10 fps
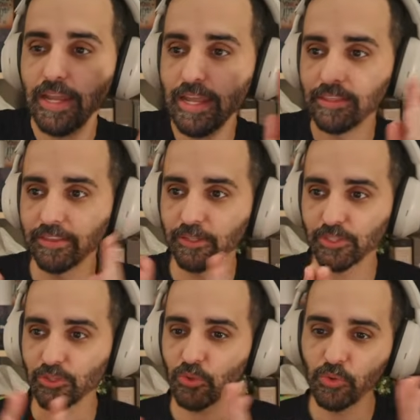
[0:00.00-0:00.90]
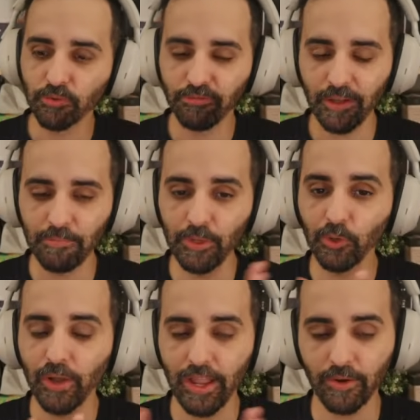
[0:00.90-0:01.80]
And then there's this cool, fun
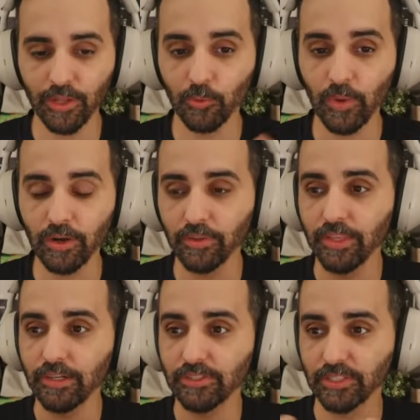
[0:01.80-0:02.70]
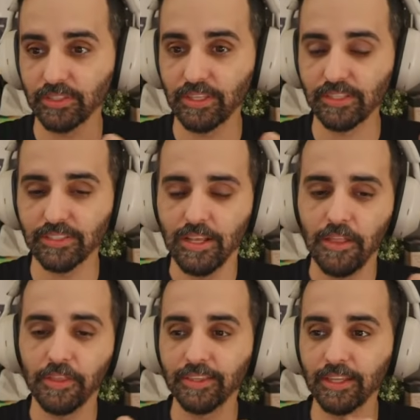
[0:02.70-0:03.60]
middle area where there's this
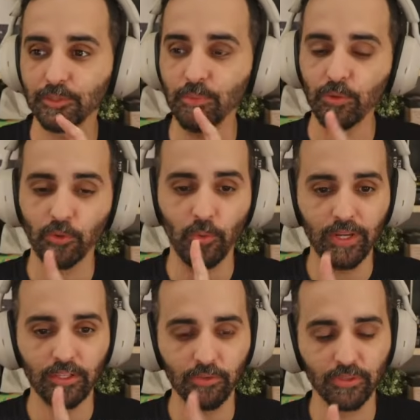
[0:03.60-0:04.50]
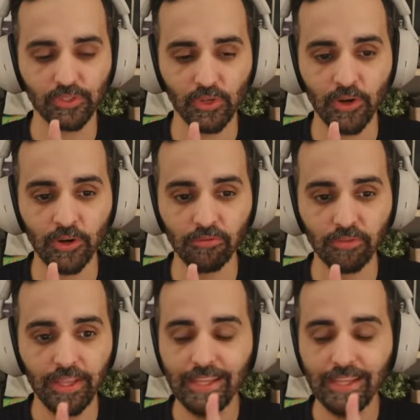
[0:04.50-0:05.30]
thing that is both quick to resolve,